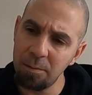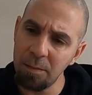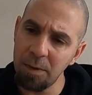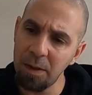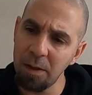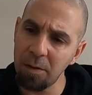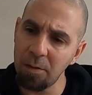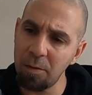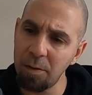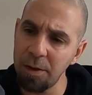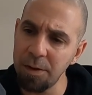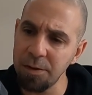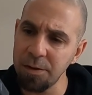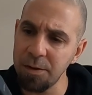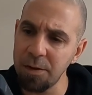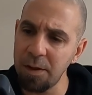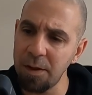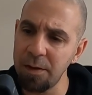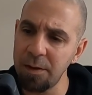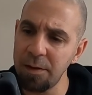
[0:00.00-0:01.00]
Not quite
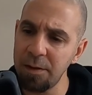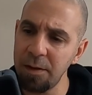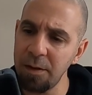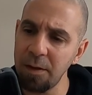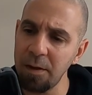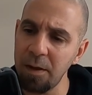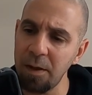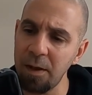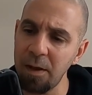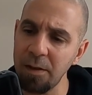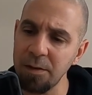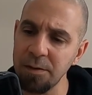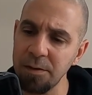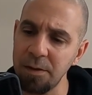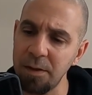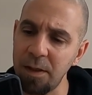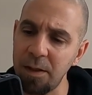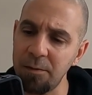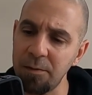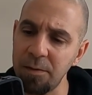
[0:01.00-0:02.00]
sure. I think I
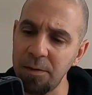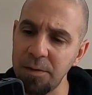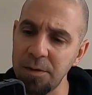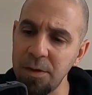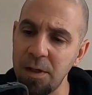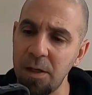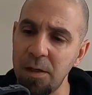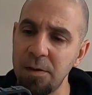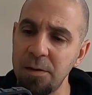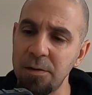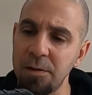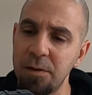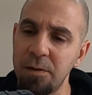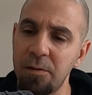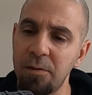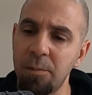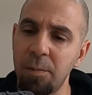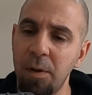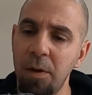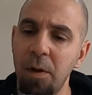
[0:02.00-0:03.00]
actually have to charge
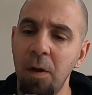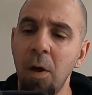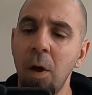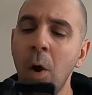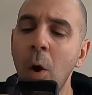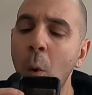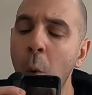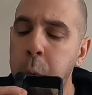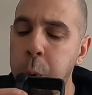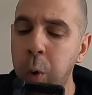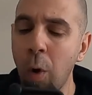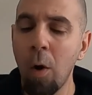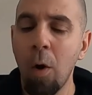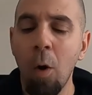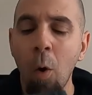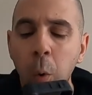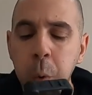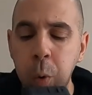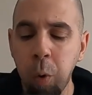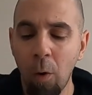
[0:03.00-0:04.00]
this, but
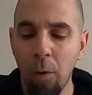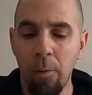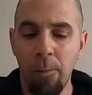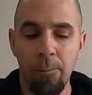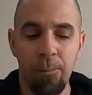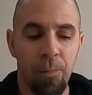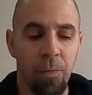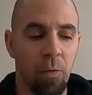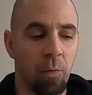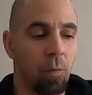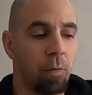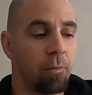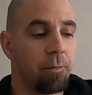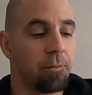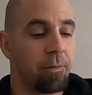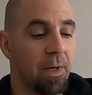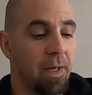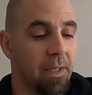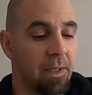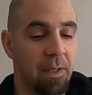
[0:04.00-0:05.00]
we'll
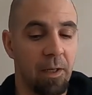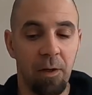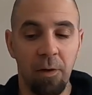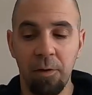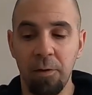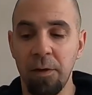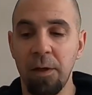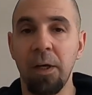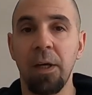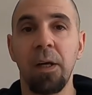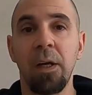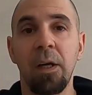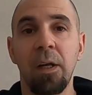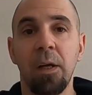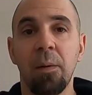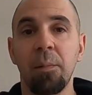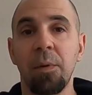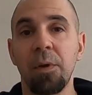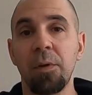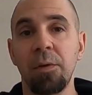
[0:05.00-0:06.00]
find out.
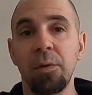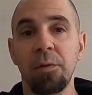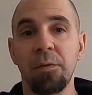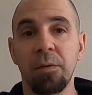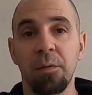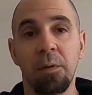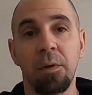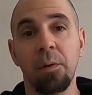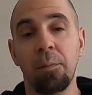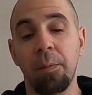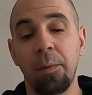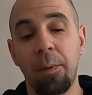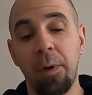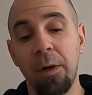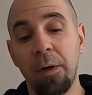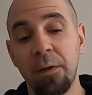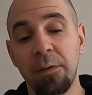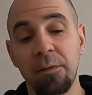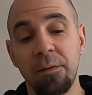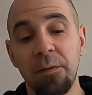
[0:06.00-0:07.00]
And I'm going to do some
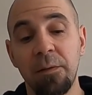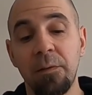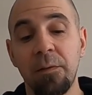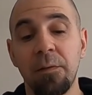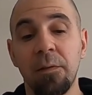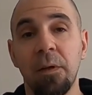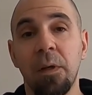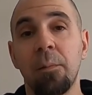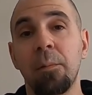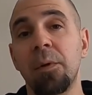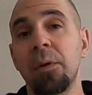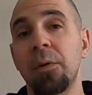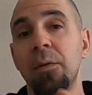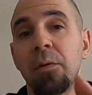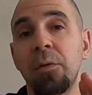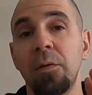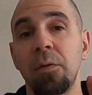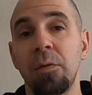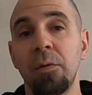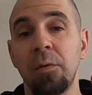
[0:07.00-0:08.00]
comparisons. I'm going
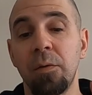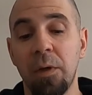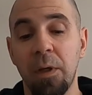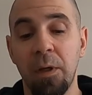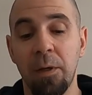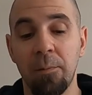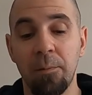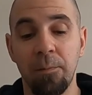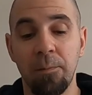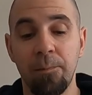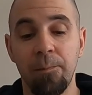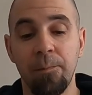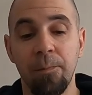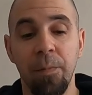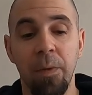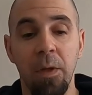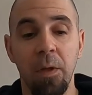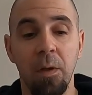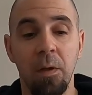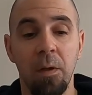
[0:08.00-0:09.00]
to do a
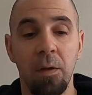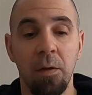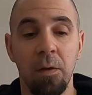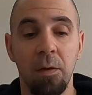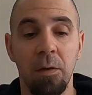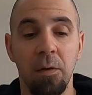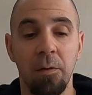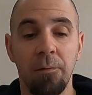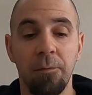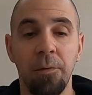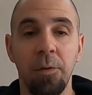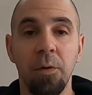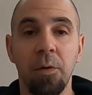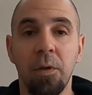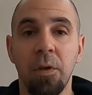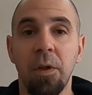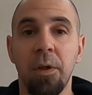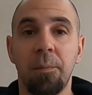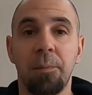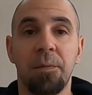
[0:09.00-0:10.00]
few
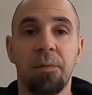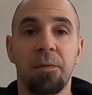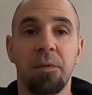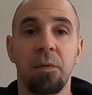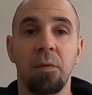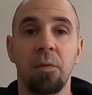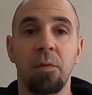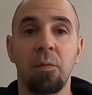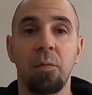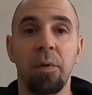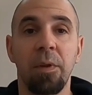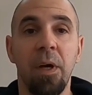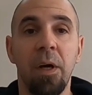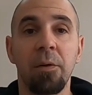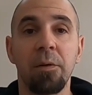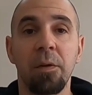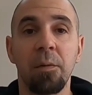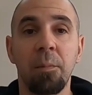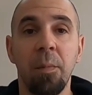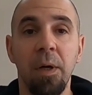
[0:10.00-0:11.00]
clips
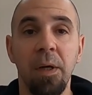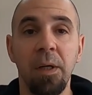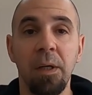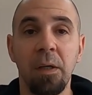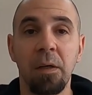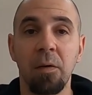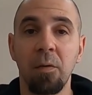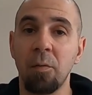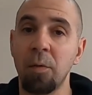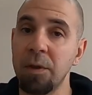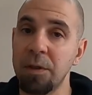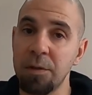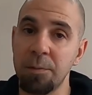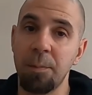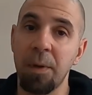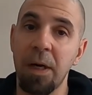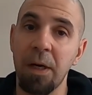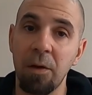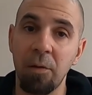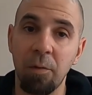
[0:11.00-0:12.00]
without the mic,
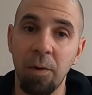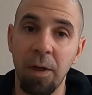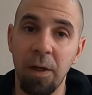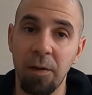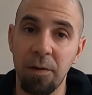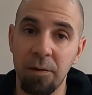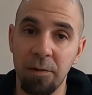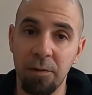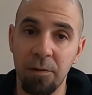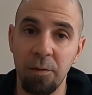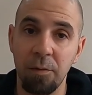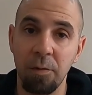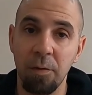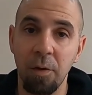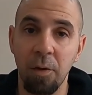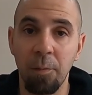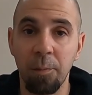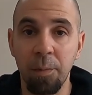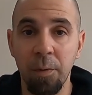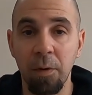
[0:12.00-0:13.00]
which, by the way, this new
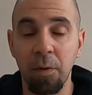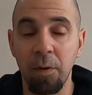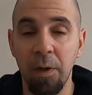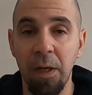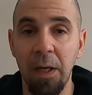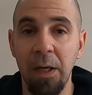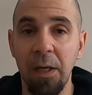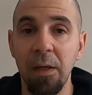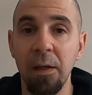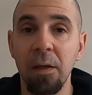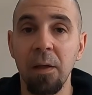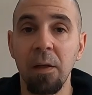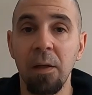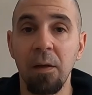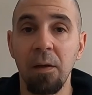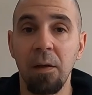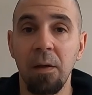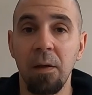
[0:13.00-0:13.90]
GoPro 8,